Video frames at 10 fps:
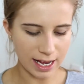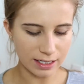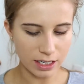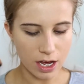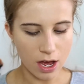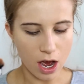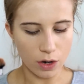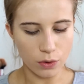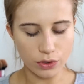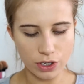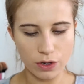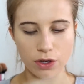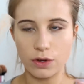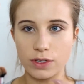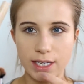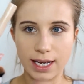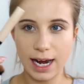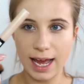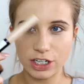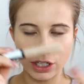and I also use the
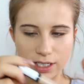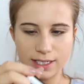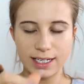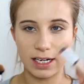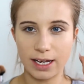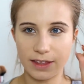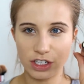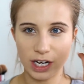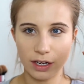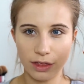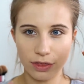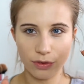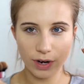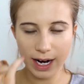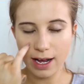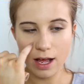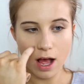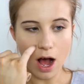Collection Concealer in the shade 3.